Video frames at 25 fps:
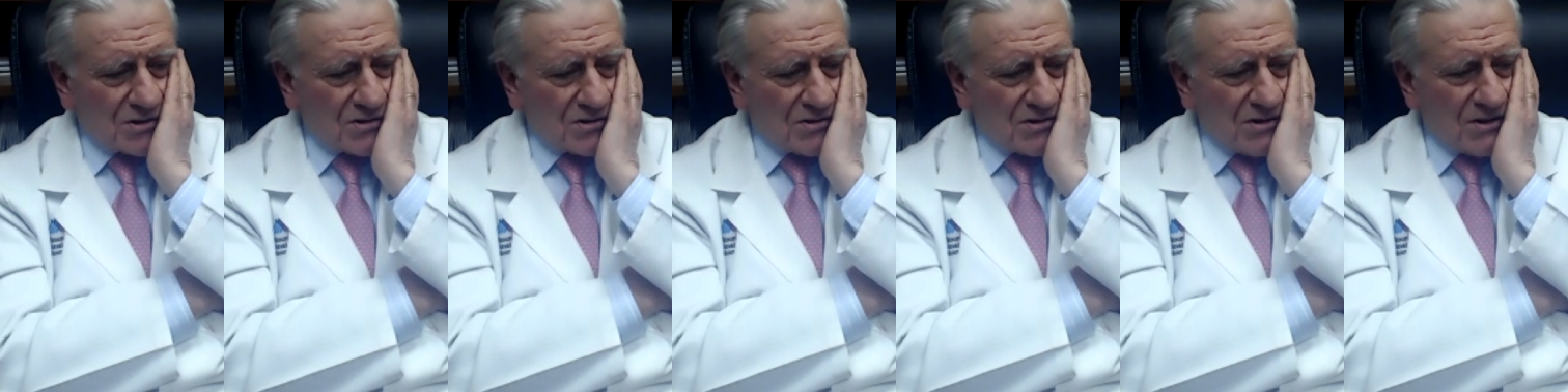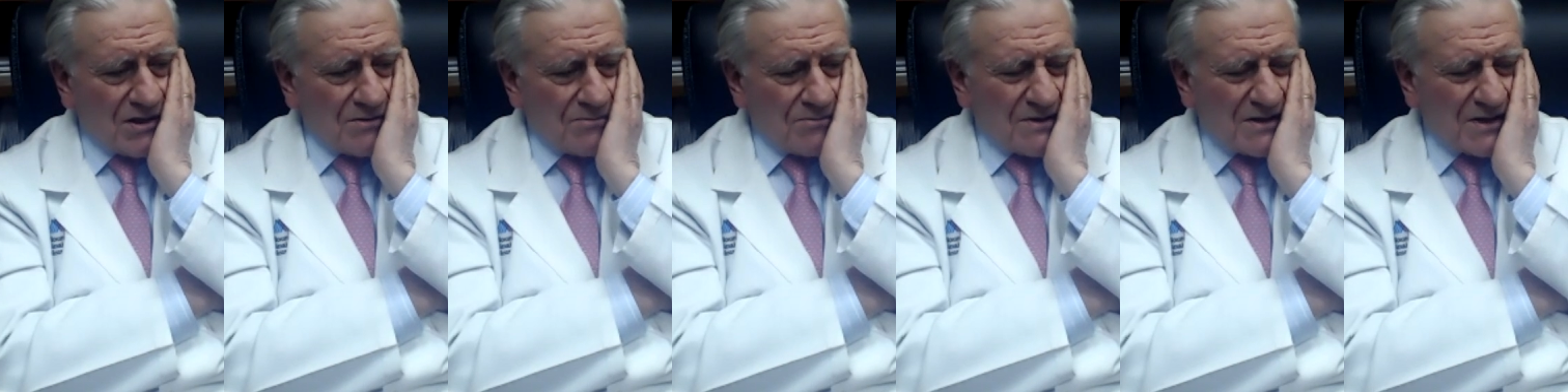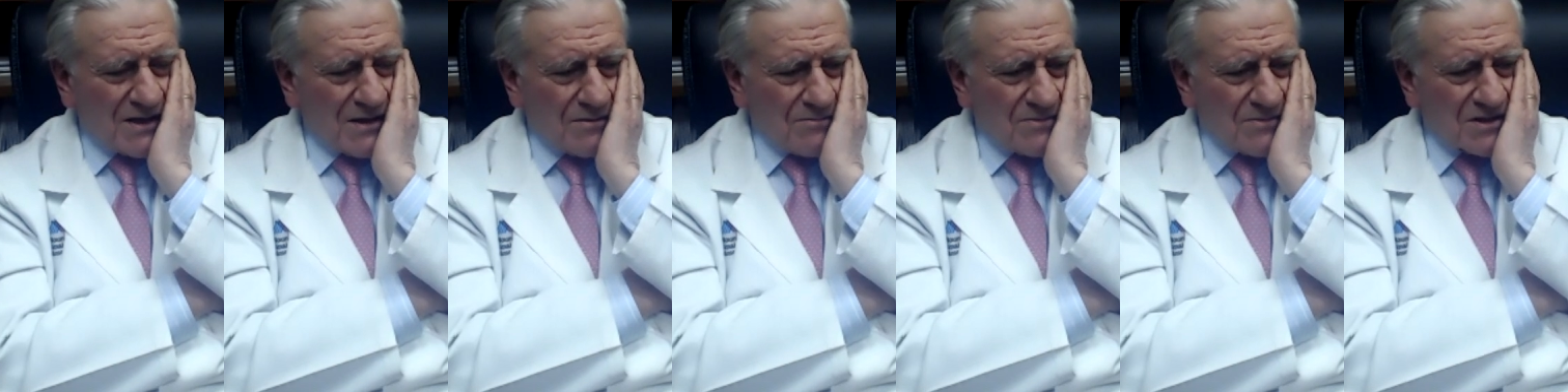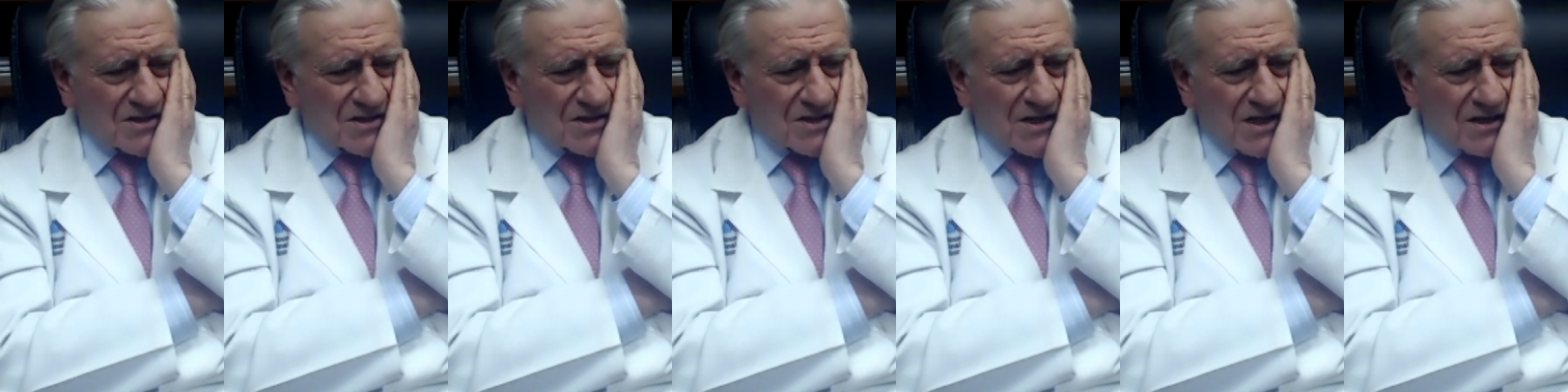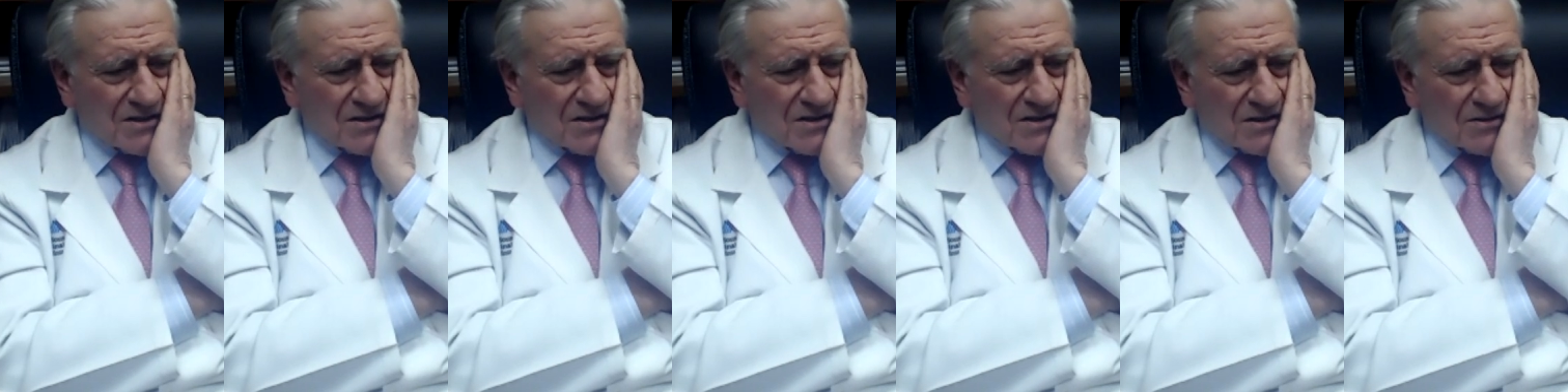and I became
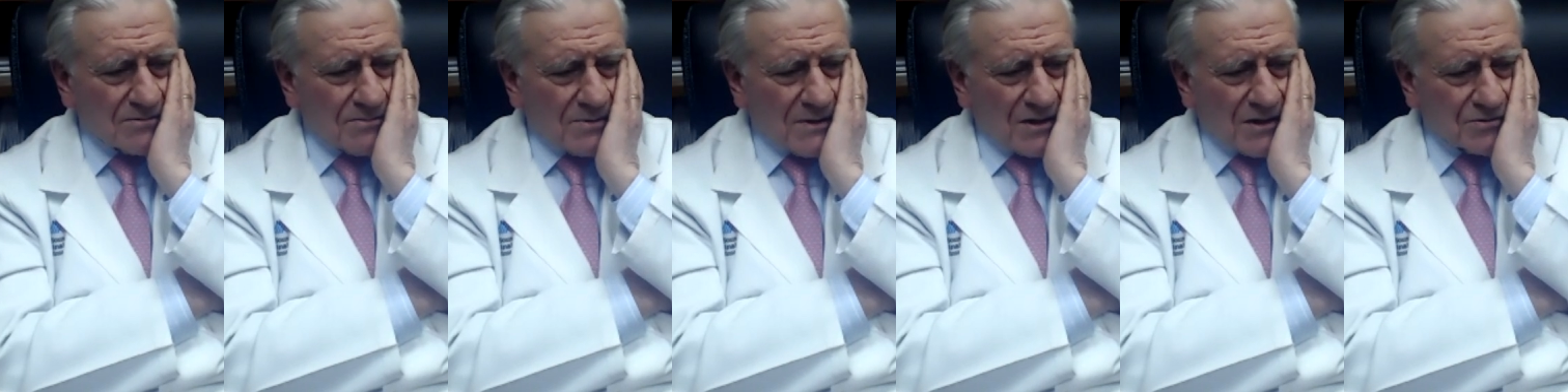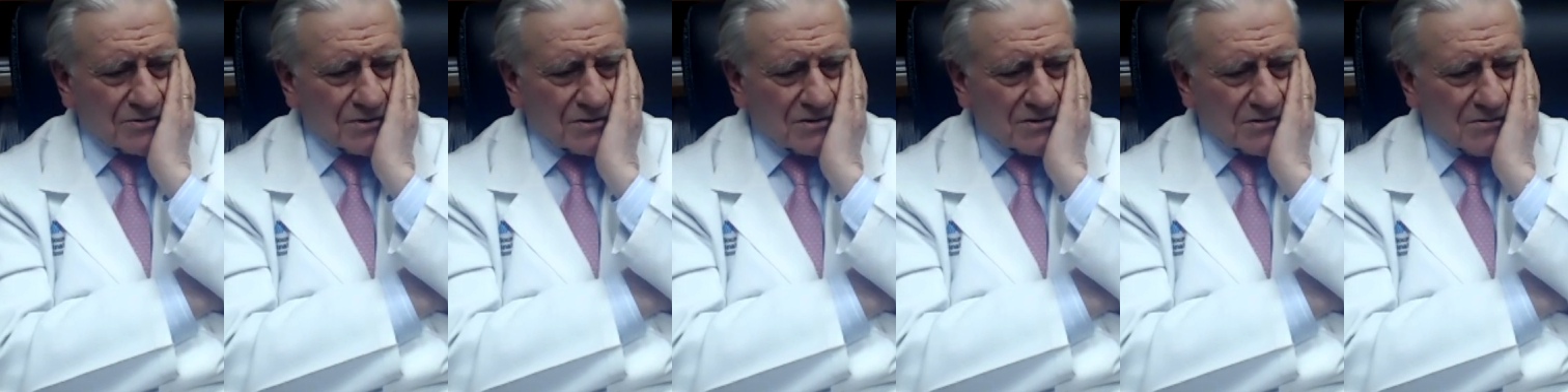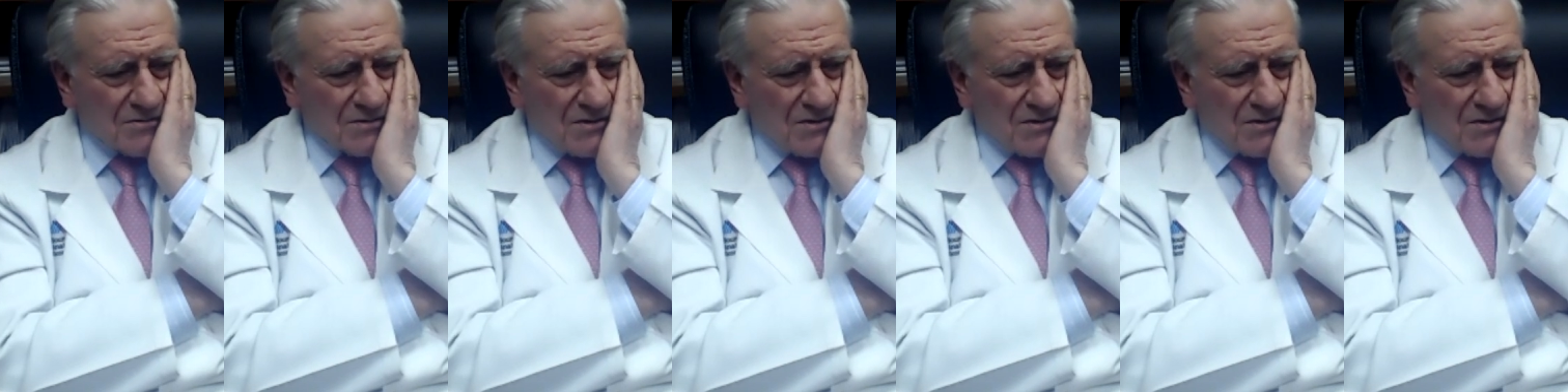excited about it.